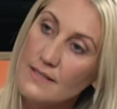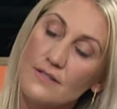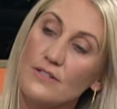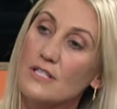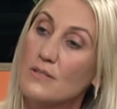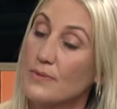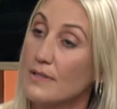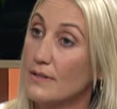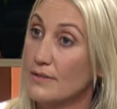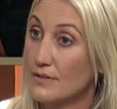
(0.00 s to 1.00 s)
so you just
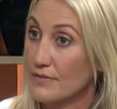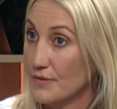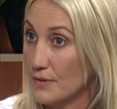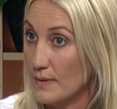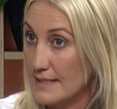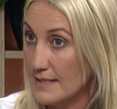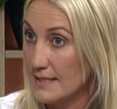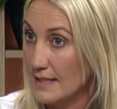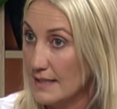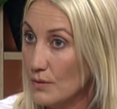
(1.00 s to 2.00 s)
sprinkle it on the food once a
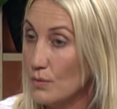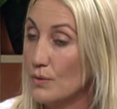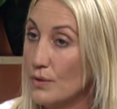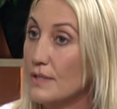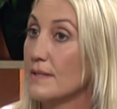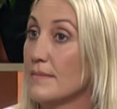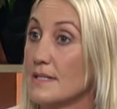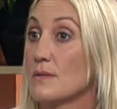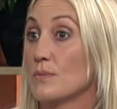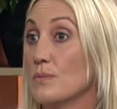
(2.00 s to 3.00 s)
day, or you can
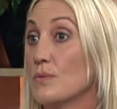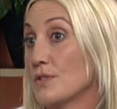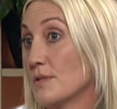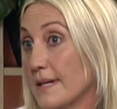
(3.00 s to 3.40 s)
mix it with water to